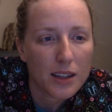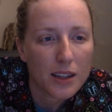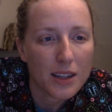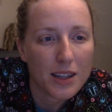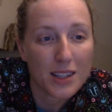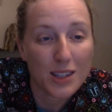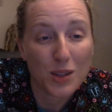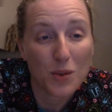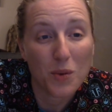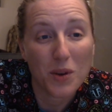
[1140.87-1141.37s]

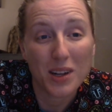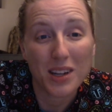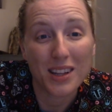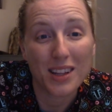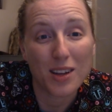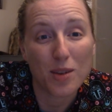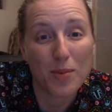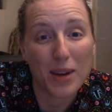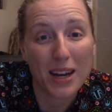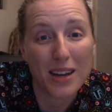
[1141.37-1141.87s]
It's the one
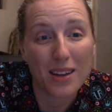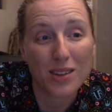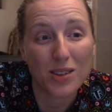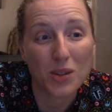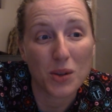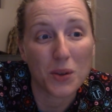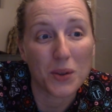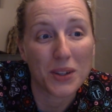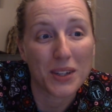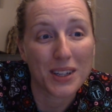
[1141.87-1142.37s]
in there by
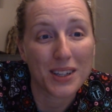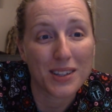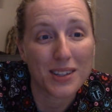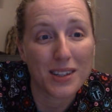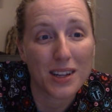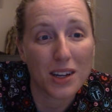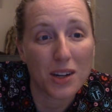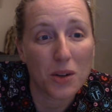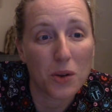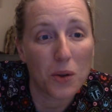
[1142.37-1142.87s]
Isolde. It's
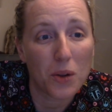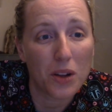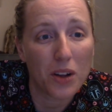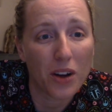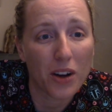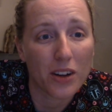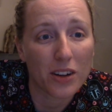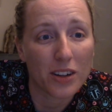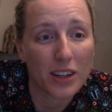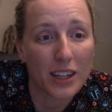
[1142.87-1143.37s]
not
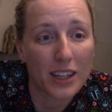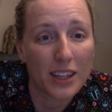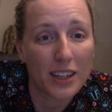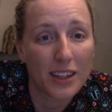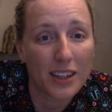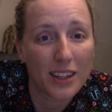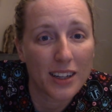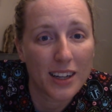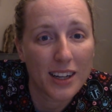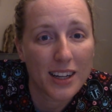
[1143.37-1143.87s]

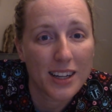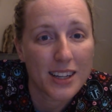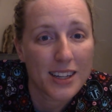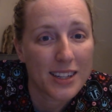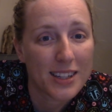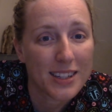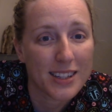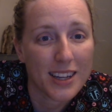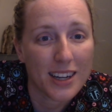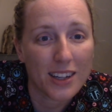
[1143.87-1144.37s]
Wholehearted.
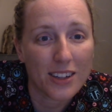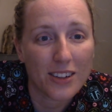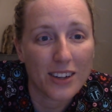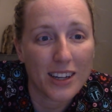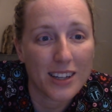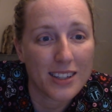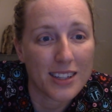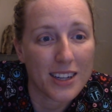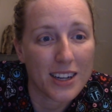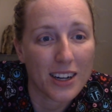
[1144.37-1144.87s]
It's not
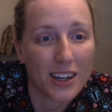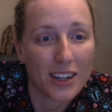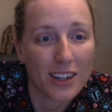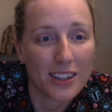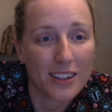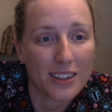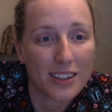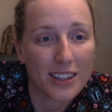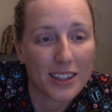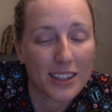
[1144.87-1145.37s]
Crazy
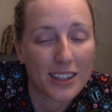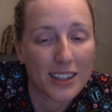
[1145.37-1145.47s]
Heart.